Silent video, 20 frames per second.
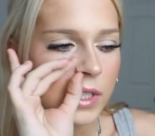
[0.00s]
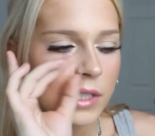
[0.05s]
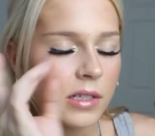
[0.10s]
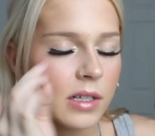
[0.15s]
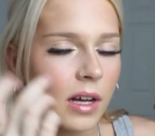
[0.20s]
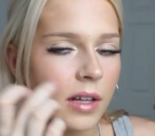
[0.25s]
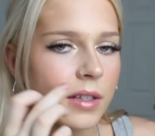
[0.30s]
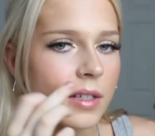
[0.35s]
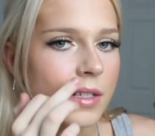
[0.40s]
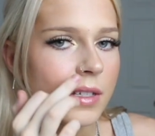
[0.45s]

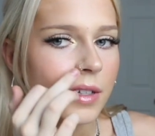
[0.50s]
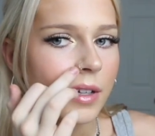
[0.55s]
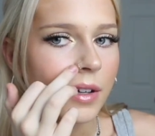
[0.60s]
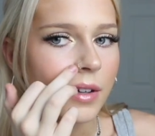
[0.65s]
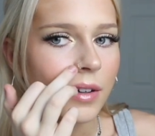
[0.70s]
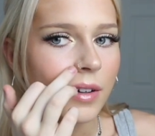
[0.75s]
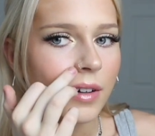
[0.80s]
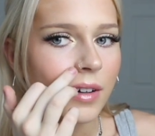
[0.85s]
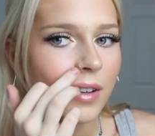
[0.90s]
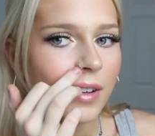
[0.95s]
Just got this
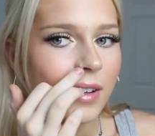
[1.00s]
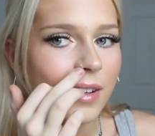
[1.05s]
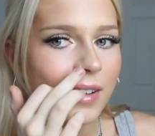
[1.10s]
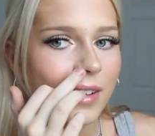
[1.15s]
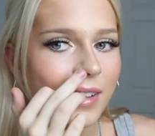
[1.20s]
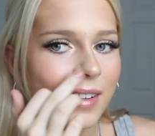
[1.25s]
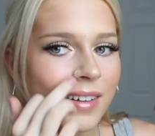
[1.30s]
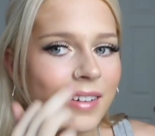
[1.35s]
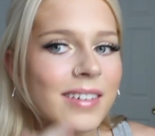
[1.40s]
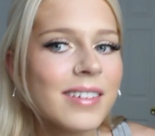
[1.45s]
little
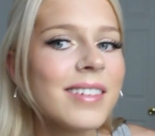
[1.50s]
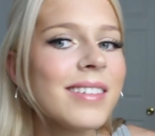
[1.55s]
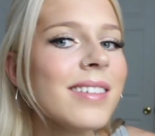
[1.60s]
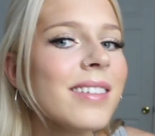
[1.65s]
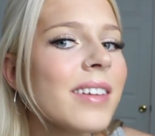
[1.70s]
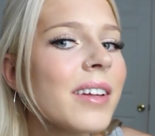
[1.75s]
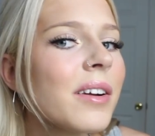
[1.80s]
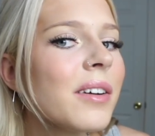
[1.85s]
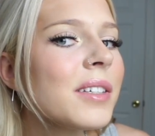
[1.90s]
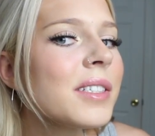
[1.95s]

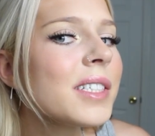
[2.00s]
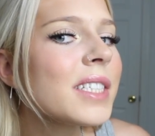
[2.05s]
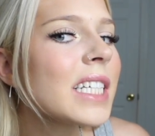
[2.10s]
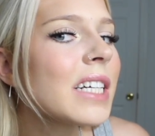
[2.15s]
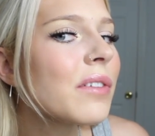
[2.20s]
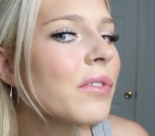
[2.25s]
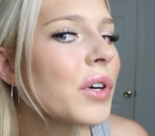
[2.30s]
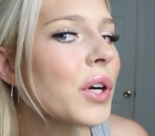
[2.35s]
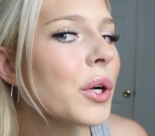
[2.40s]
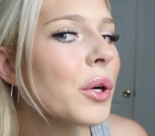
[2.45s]

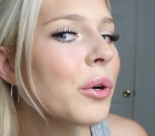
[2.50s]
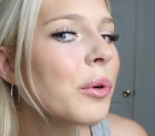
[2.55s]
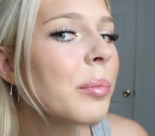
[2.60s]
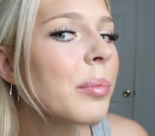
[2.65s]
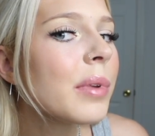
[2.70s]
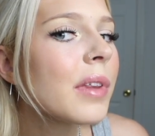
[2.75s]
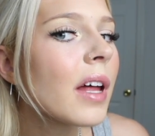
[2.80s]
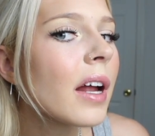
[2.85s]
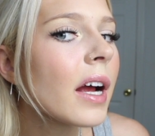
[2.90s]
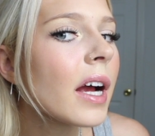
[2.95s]
silver
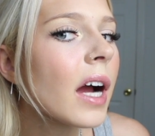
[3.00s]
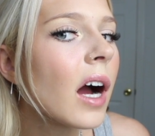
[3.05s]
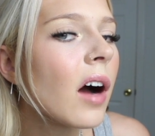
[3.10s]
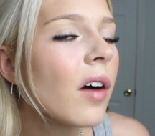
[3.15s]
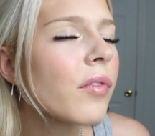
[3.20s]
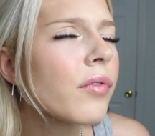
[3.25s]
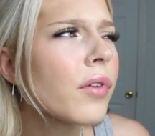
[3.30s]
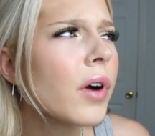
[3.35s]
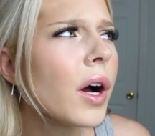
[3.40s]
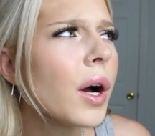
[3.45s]
hoop that I
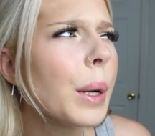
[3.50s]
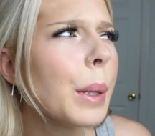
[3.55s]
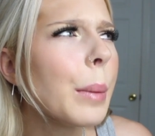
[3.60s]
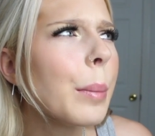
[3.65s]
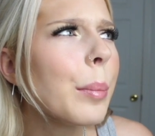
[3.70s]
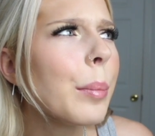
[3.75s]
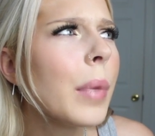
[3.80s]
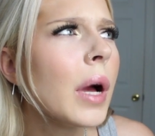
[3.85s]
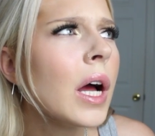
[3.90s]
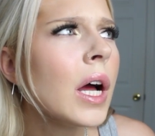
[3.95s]
got
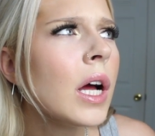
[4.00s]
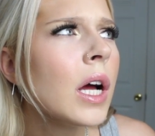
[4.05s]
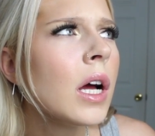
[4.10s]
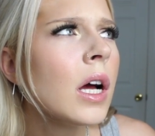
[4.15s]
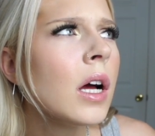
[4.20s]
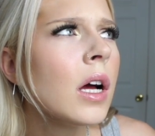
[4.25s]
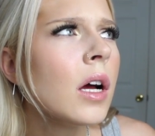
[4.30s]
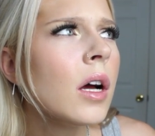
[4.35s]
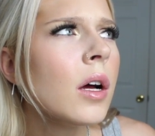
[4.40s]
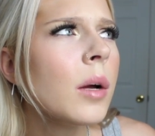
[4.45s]
from
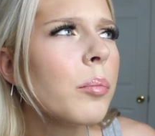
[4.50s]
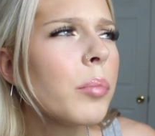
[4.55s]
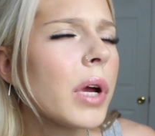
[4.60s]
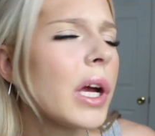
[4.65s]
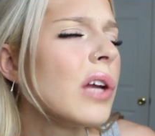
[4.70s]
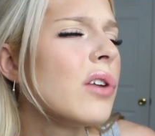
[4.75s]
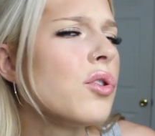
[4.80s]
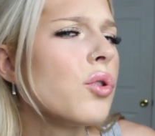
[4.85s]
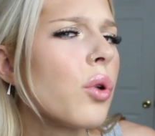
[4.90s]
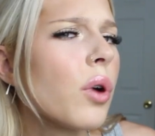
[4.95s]

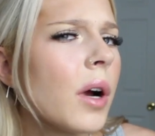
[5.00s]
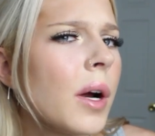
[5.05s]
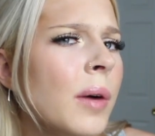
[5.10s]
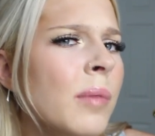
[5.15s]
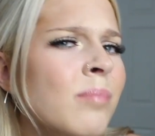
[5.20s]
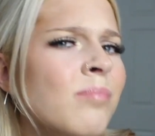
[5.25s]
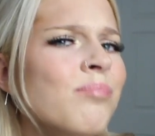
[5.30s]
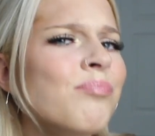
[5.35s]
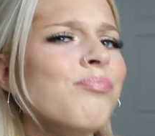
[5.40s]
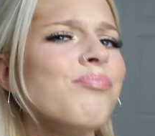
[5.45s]

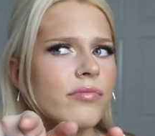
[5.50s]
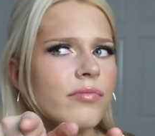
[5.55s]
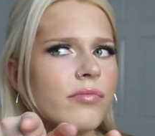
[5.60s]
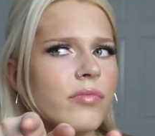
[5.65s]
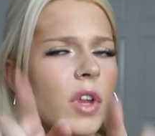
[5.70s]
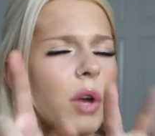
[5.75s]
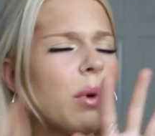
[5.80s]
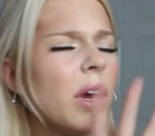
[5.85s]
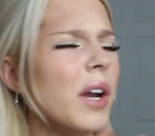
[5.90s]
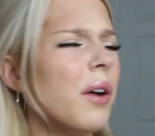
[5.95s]
Pandora.
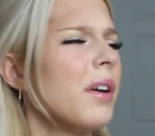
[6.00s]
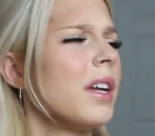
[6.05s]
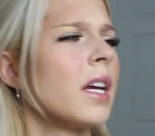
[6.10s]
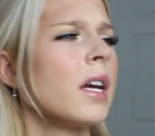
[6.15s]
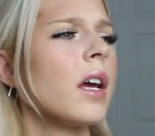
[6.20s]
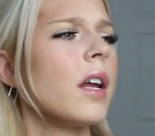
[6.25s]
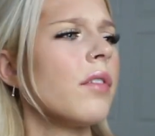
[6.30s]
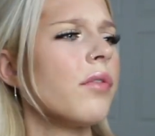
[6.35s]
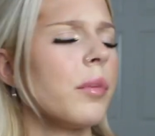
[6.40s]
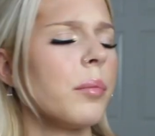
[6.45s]
Wait, no, I
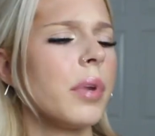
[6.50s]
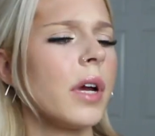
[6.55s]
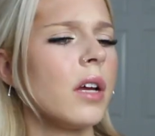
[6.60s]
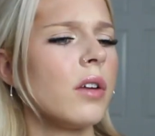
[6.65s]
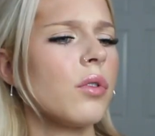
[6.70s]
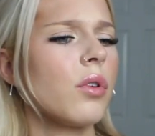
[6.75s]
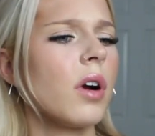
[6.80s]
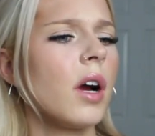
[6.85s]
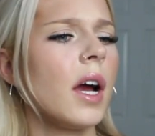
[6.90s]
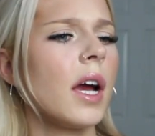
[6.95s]
didn't get it from
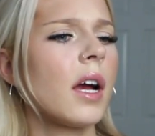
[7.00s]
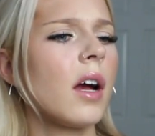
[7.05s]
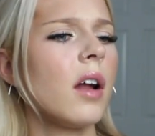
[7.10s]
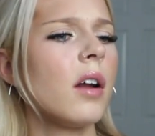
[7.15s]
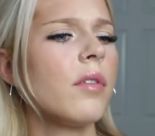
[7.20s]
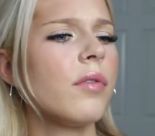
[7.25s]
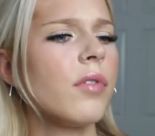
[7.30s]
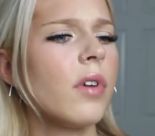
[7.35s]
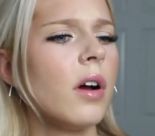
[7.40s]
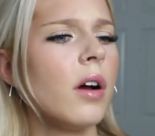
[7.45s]
Pandora. I
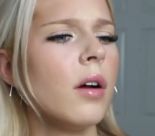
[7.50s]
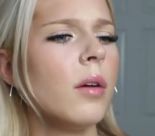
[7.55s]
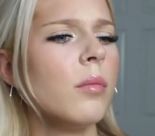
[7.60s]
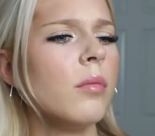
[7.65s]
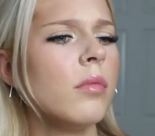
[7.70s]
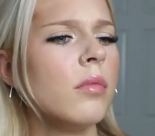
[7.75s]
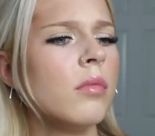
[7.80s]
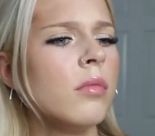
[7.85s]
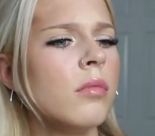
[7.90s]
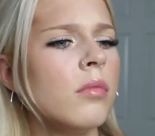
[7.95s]
got it
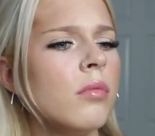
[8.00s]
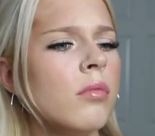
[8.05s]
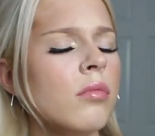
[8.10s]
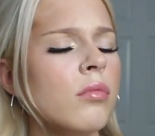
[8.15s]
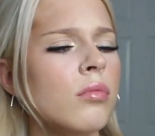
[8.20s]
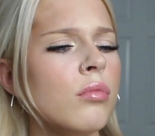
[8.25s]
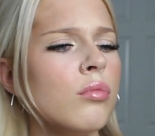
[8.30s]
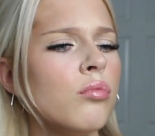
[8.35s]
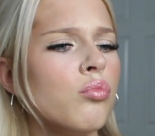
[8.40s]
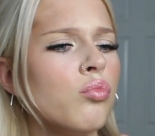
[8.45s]
from
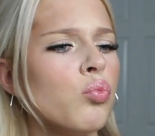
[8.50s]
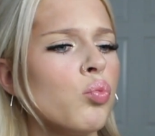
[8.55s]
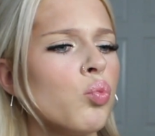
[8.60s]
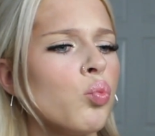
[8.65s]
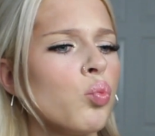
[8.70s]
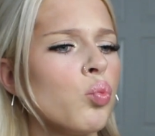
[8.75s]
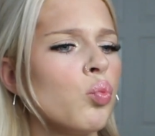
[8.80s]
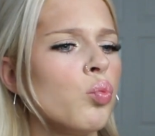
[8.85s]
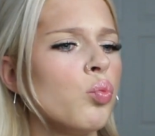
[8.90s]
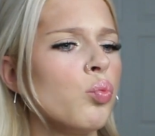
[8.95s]

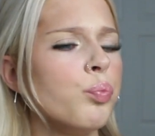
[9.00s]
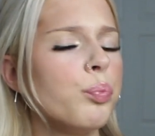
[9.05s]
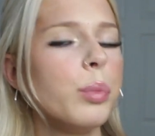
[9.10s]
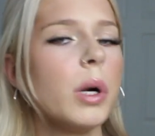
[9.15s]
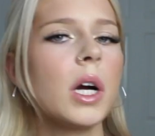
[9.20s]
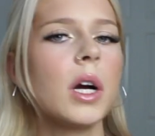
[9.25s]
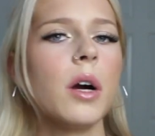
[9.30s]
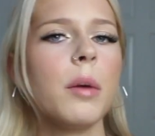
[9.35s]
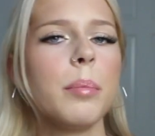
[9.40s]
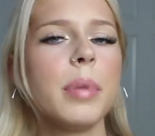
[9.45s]

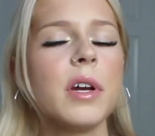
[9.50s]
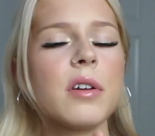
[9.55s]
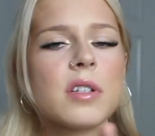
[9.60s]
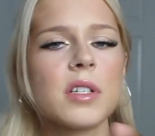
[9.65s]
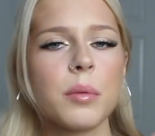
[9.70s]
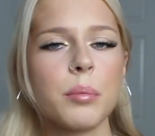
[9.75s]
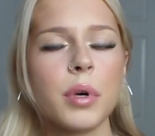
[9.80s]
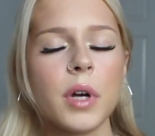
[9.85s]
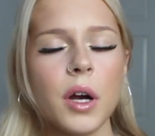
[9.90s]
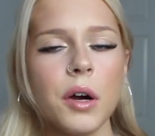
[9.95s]

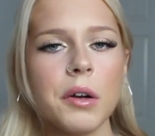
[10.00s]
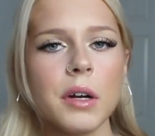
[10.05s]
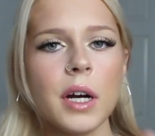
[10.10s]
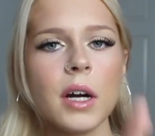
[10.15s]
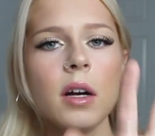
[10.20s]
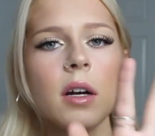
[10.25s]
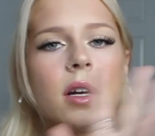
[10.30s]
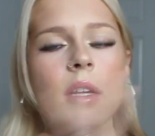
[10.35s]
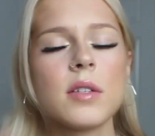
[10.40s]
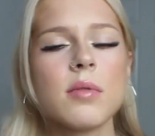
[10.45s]
Piercing
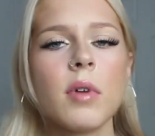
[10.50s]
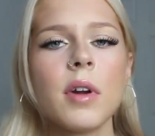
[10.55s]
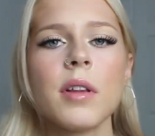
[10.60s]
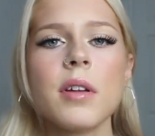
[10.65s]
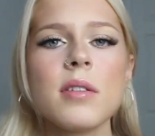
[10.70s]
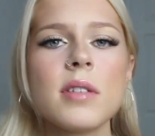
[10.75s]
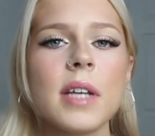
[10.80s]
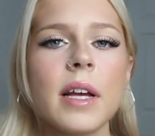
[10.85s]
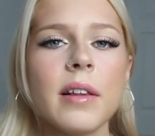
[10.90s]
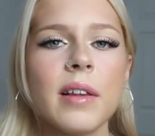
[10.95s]
Pagoda. It's one
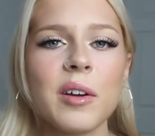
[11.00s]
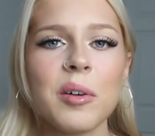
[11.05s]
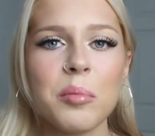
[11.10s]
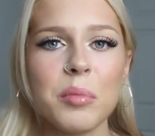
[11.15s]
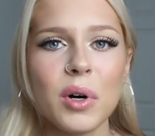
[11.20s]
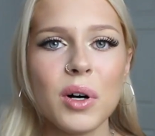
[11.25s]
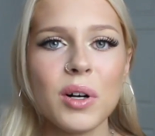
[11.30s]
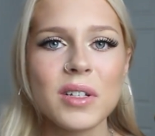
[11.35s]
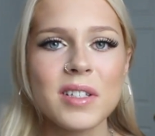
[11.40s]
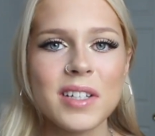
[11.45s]
of those, like, little
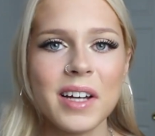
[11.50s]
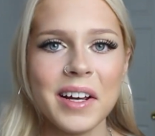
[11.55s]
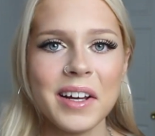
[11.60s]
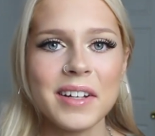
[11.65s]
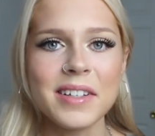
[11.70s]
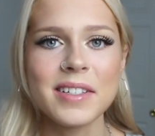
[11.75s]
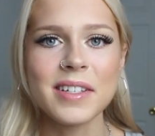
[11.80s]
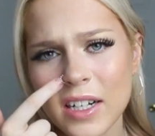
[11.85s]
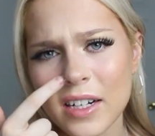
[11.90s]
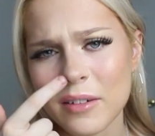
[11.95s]
mall
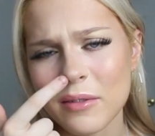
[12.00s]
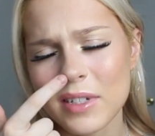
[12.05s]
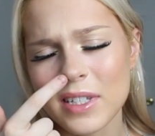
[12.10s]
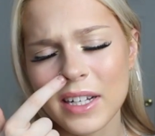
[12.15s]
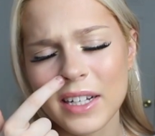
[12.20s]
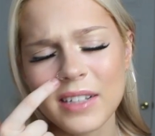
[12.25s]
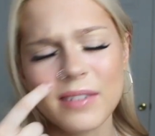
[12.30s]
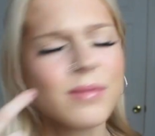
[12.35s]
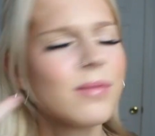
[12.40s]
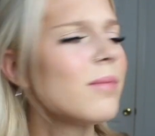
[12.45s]
stands, and it was,
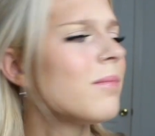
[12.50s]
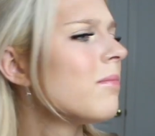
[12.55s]
like,